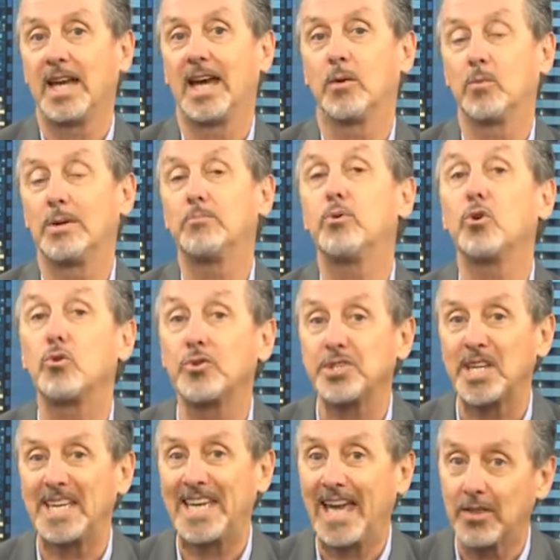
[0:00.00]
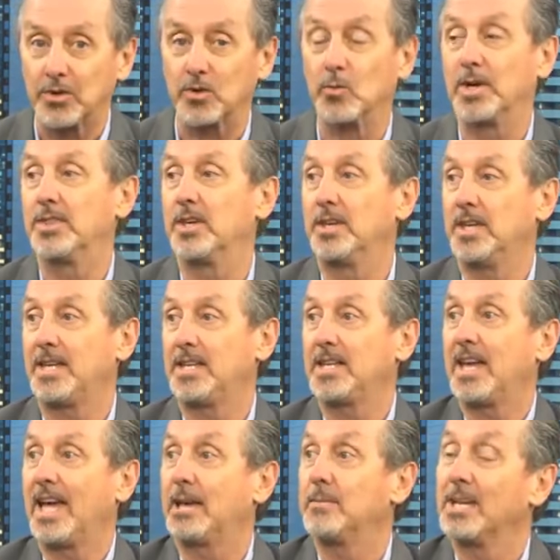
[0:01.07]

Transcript: and we pulled together when the need came.